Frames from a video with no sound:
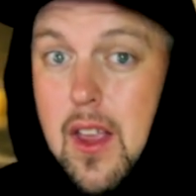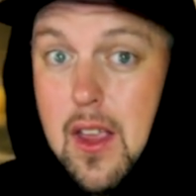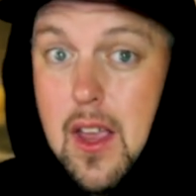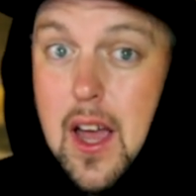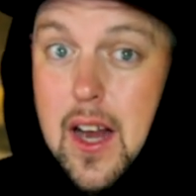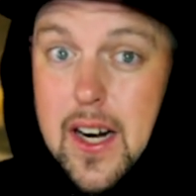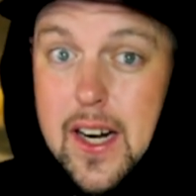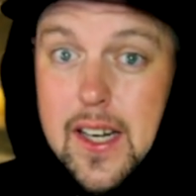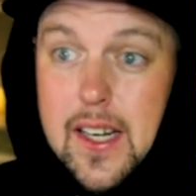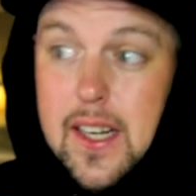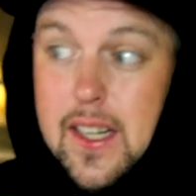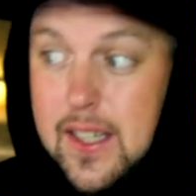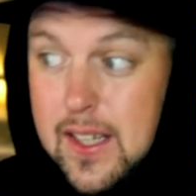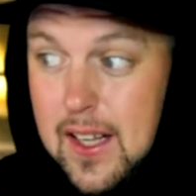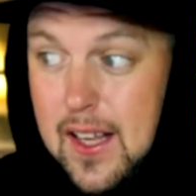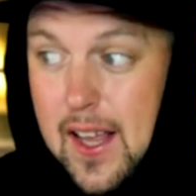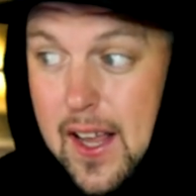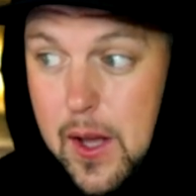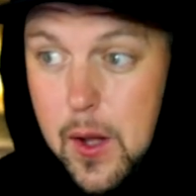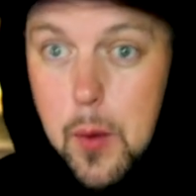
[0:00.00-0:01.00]
and I need
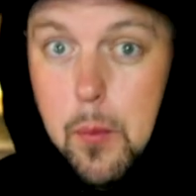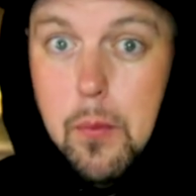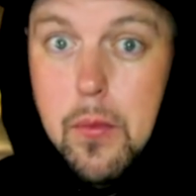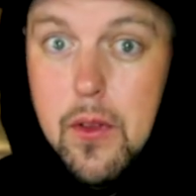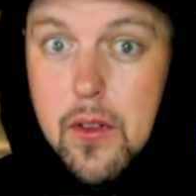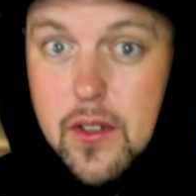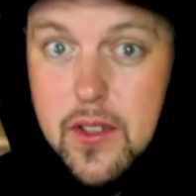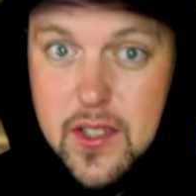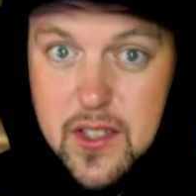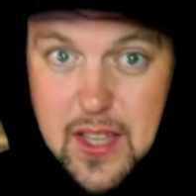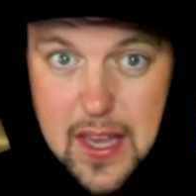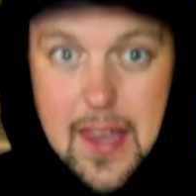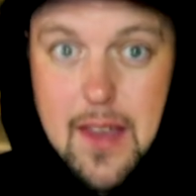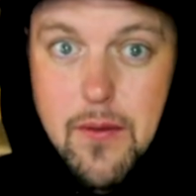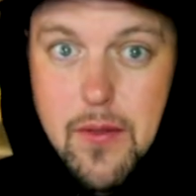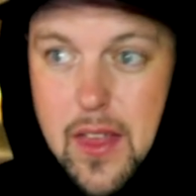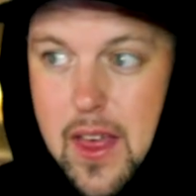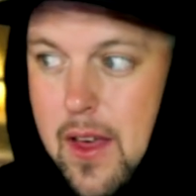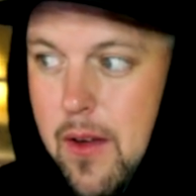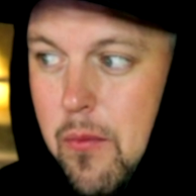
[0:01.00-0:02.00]
to help
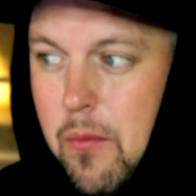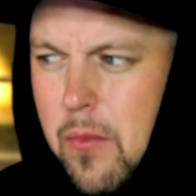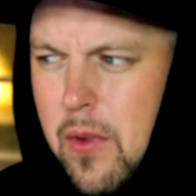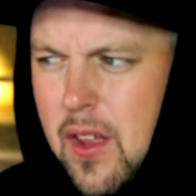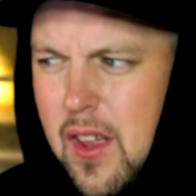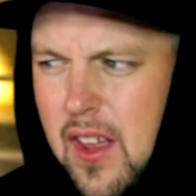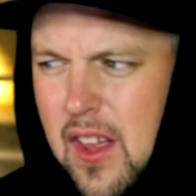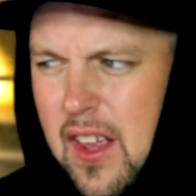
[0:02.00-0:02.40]
save them